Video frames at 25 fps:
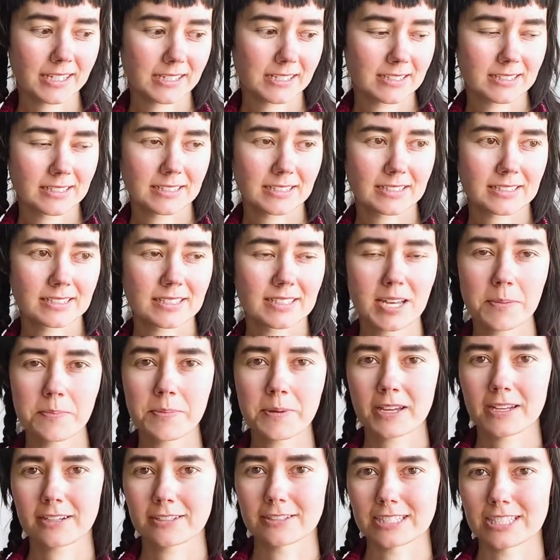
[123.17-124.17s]
typical
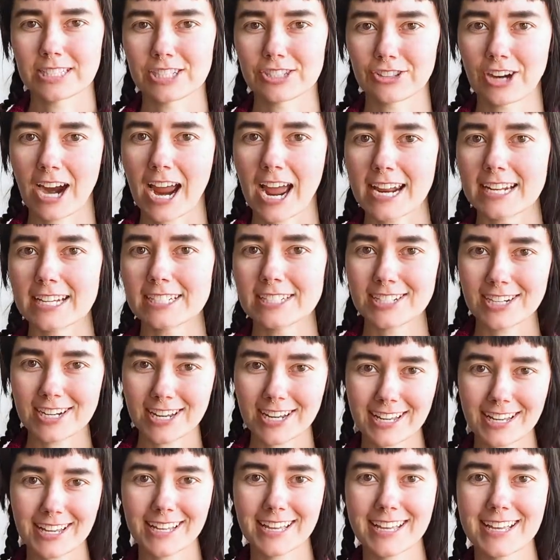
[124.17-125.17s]
strategy
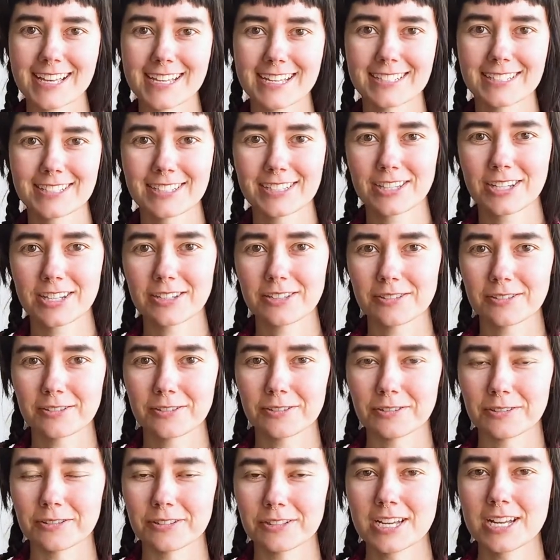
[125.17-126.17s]
is to
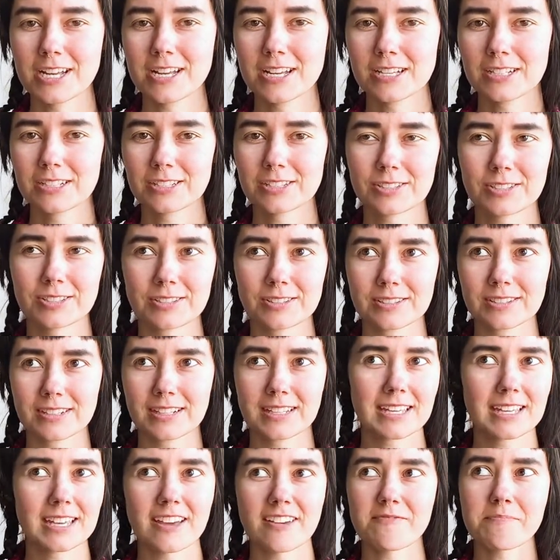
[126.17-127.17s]
give
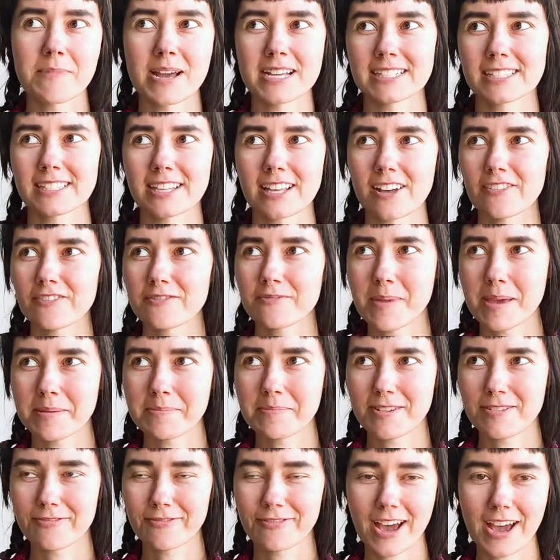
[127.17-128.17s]
myself maybe
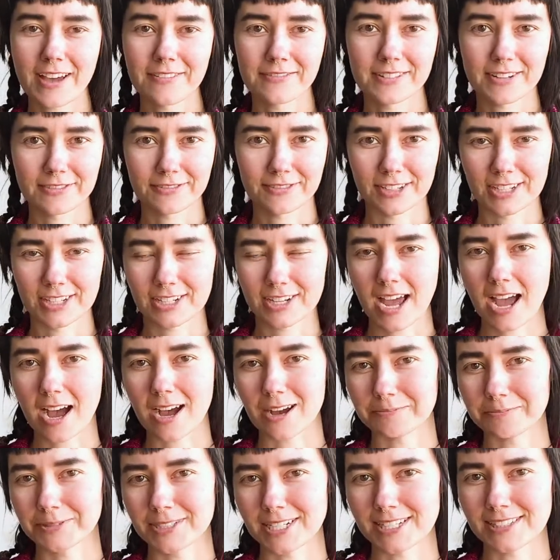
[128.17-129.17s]
5 different
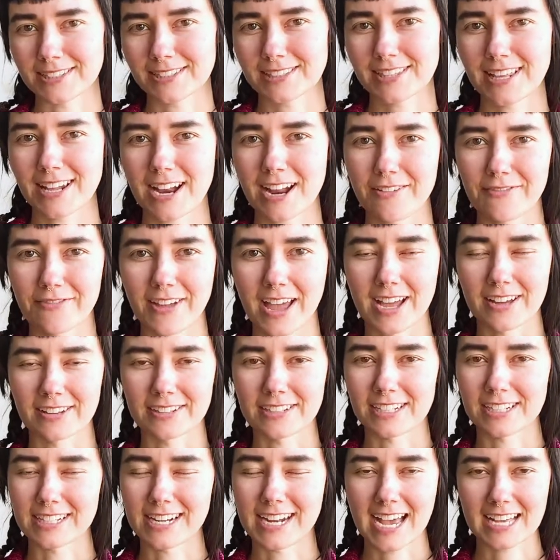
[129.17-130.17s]
options that I found on
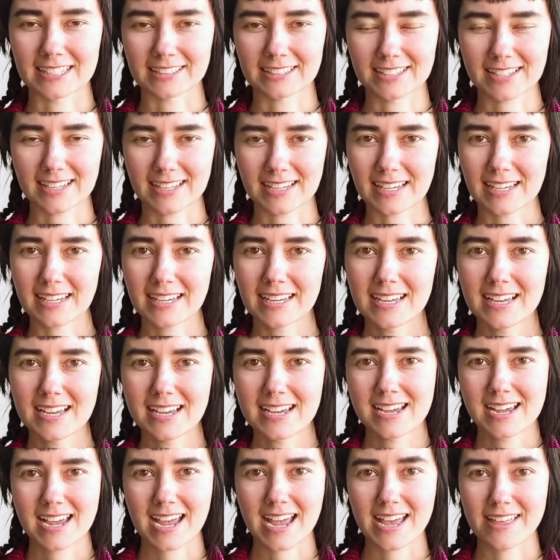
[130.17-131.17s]
Etsy
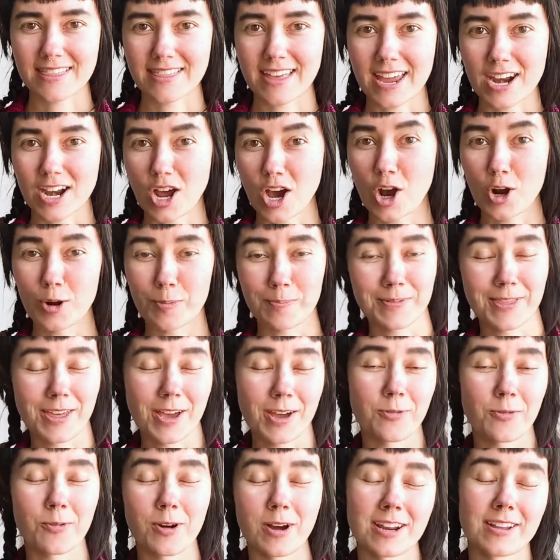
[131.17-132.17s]
and then hope that one
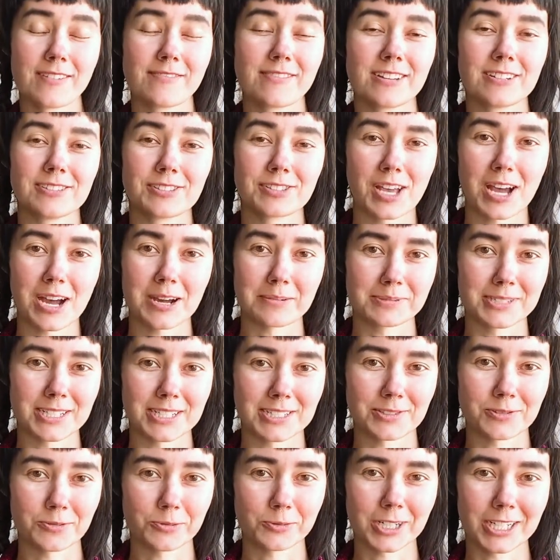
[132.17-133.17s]
of those options
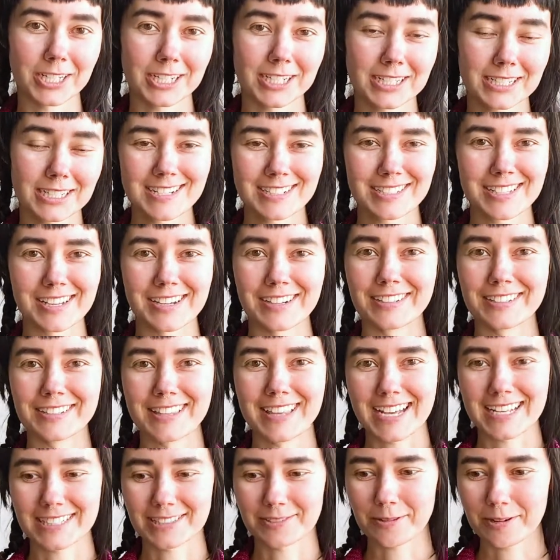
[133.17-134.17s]
worked.
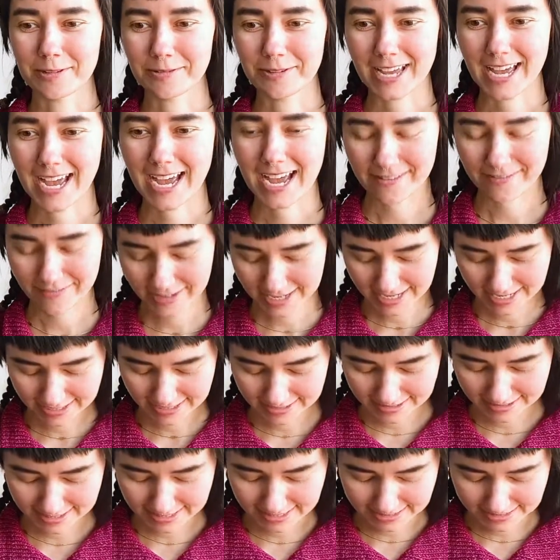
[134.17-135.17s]
So that's what we have
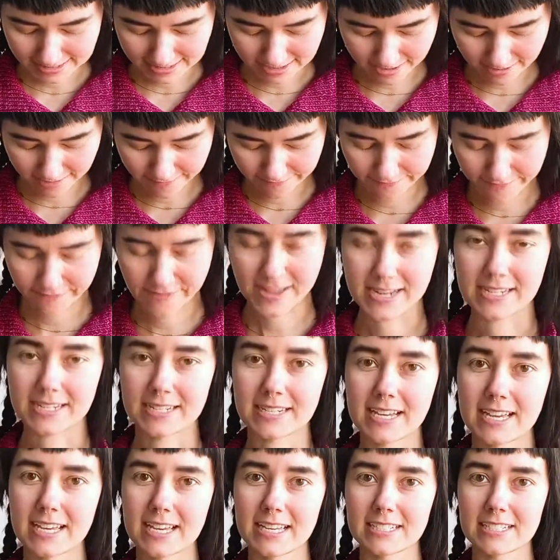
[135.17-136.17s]
here. These are
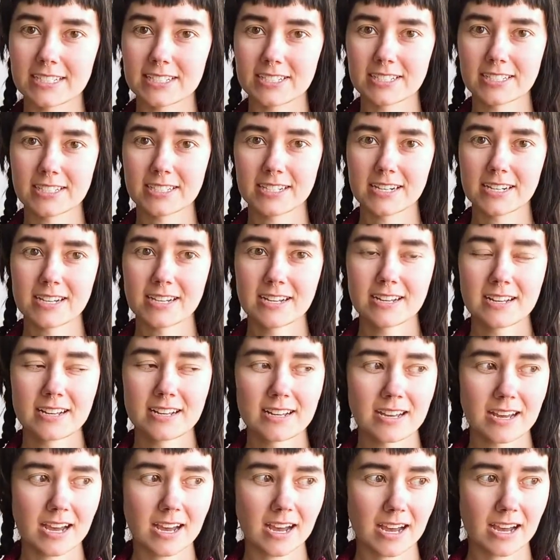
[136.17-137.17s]
vintage,
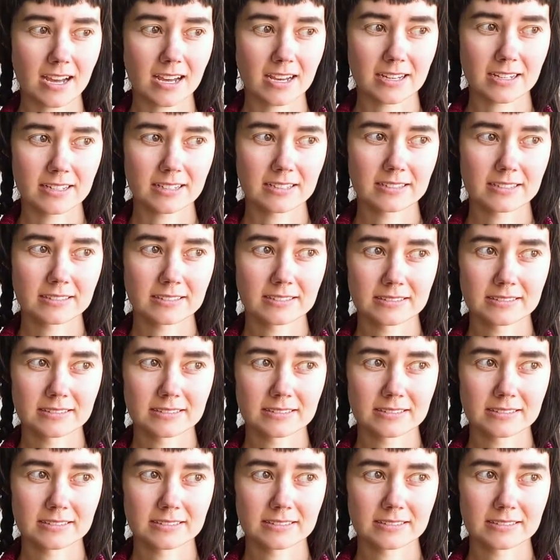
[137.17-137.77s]
I